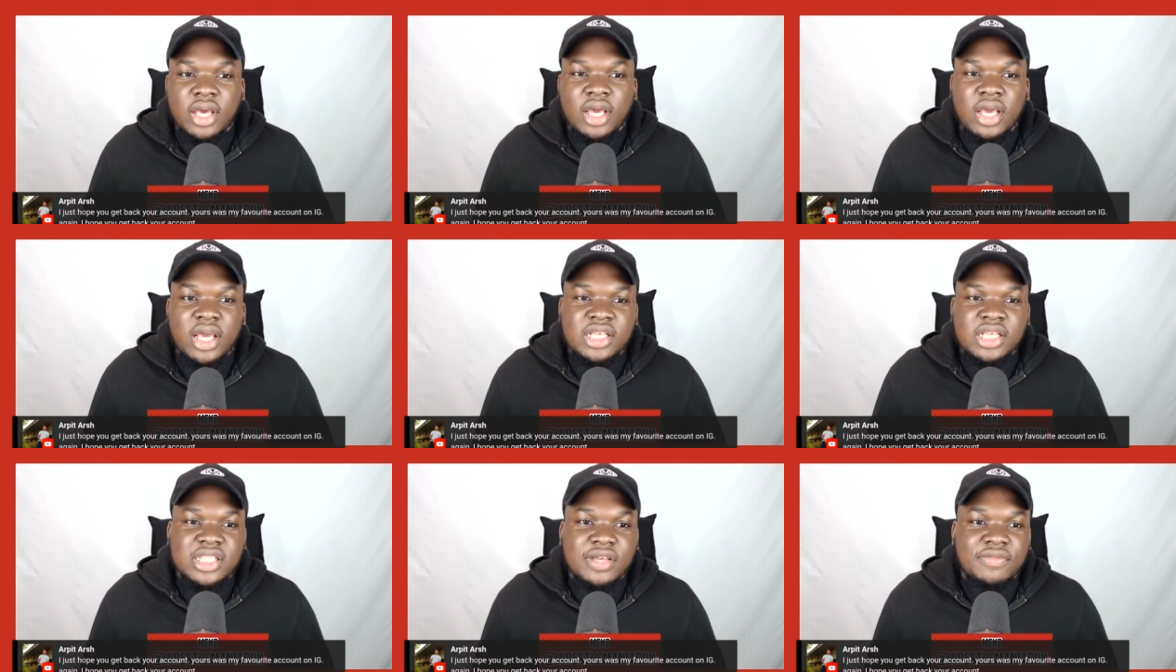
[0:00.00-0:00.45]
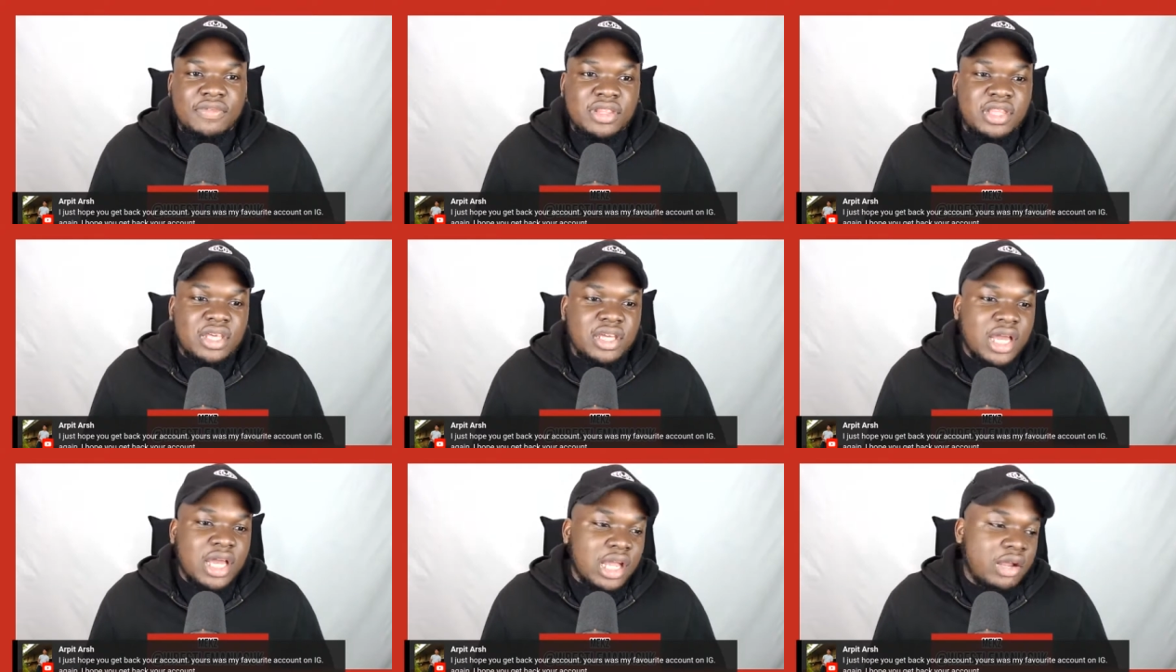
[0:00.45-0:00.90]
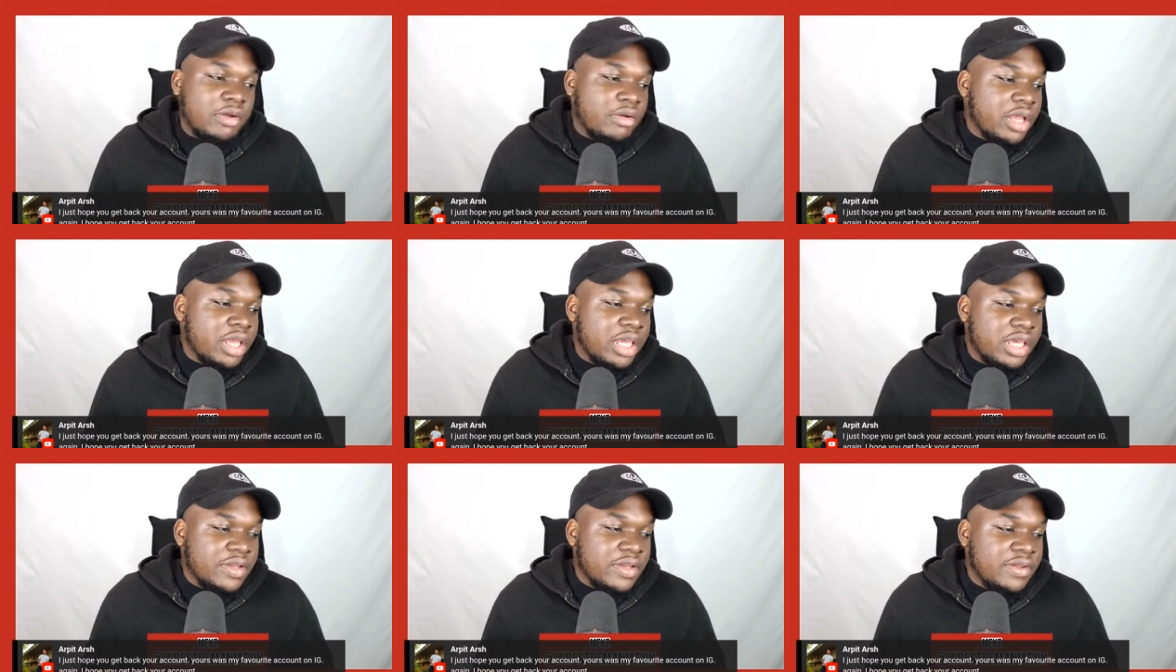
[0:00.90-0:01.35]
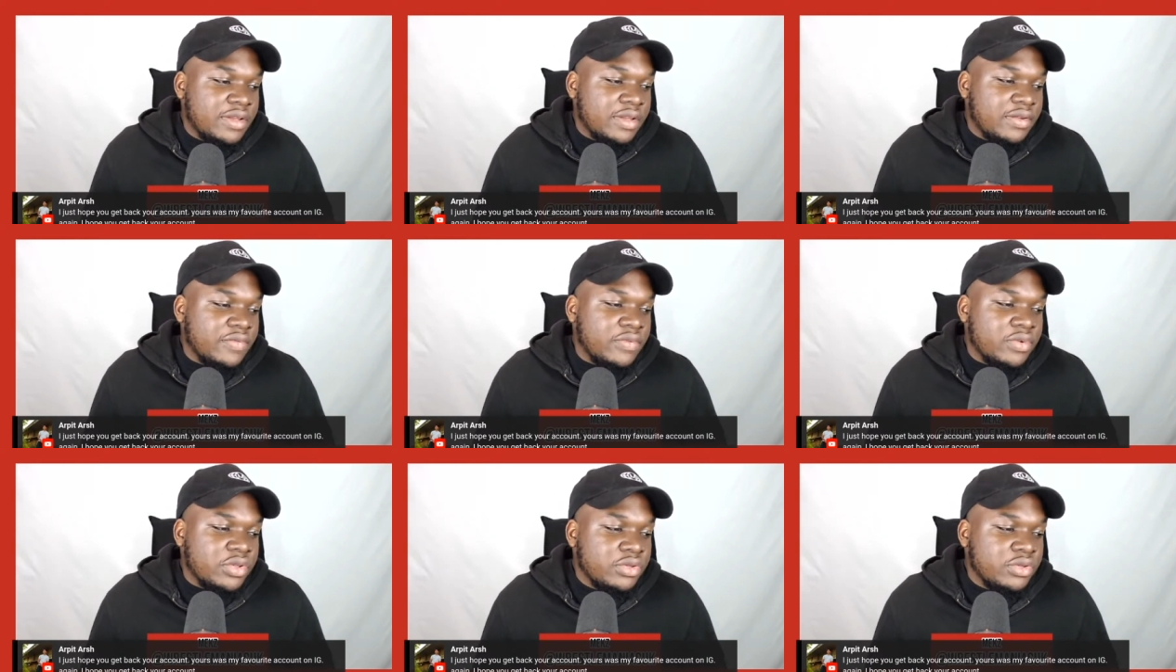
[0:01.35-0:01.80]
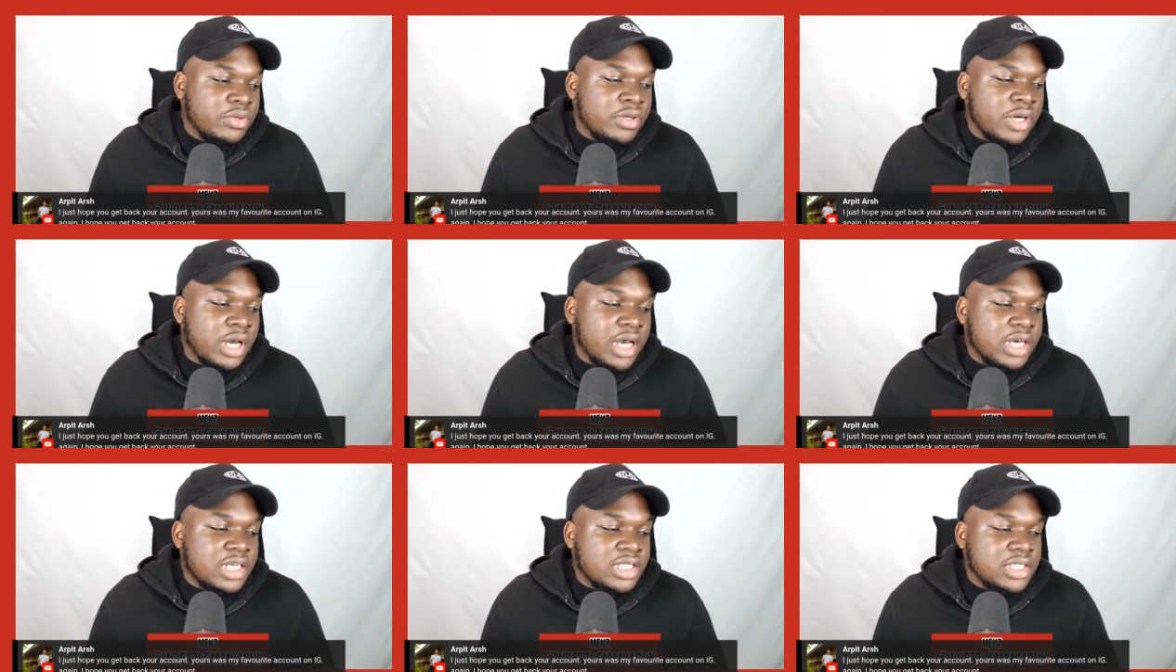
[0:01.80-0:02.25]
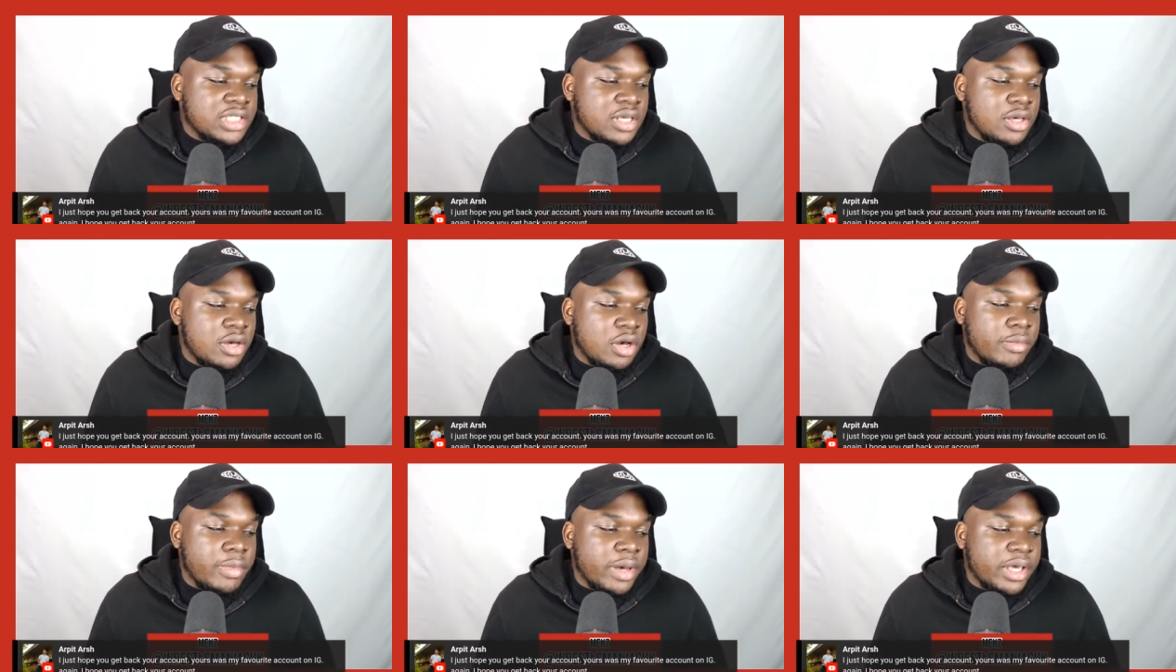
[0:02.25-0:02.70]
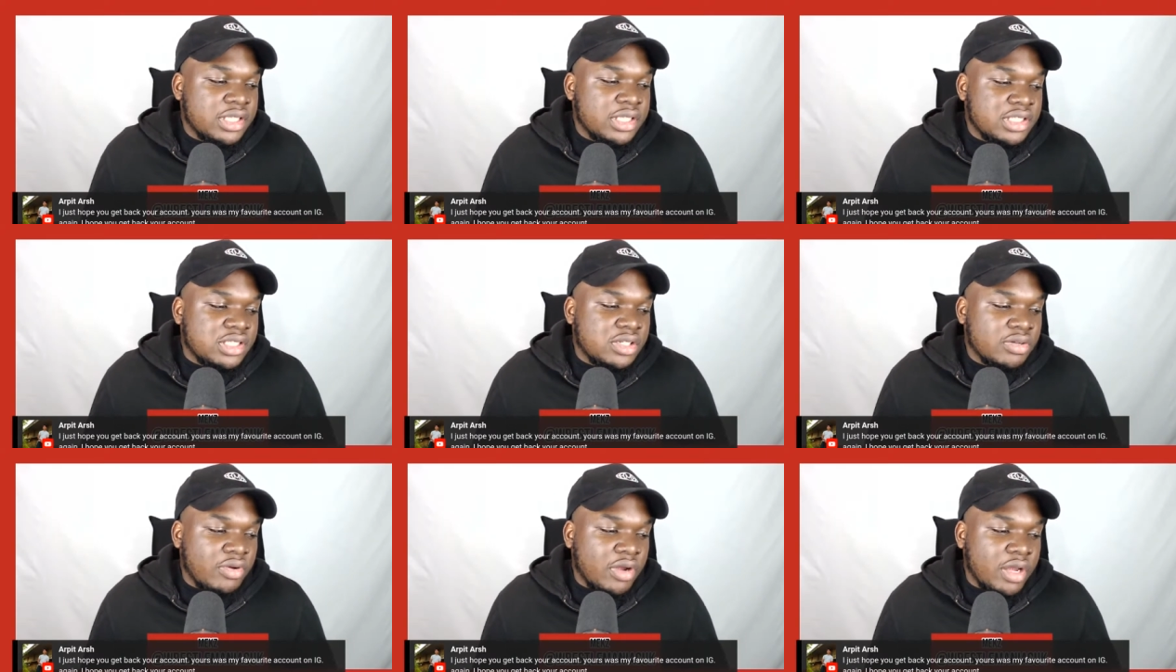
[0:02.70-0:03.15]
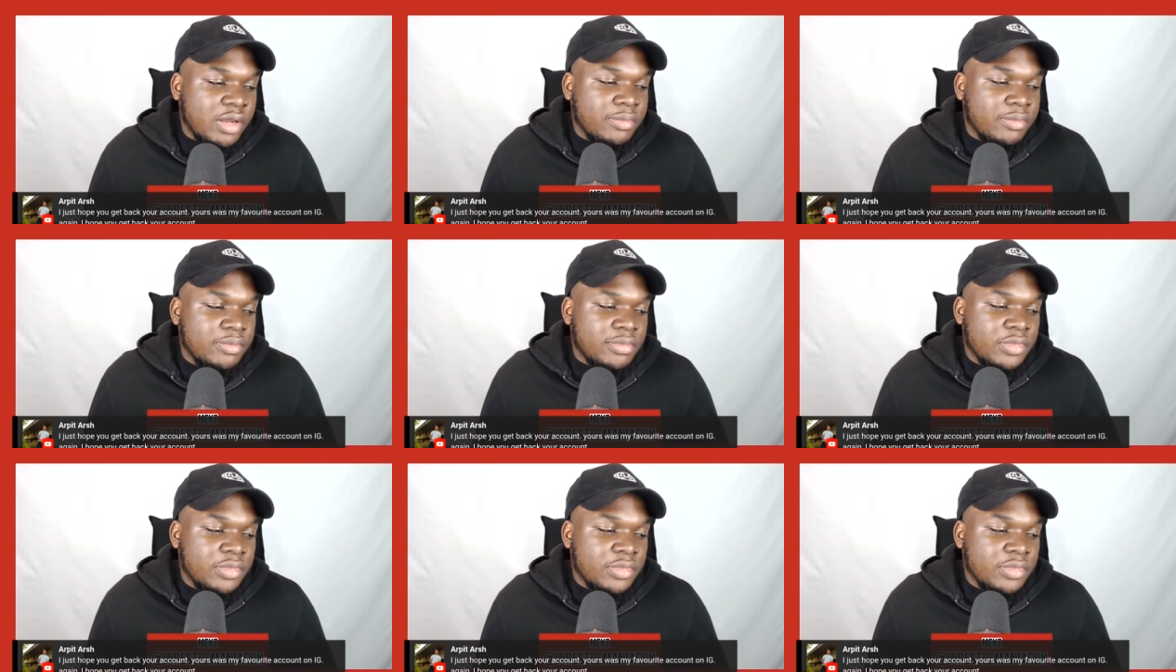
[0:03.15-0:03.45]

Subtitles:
it's everything I created for you guys on my Instagram.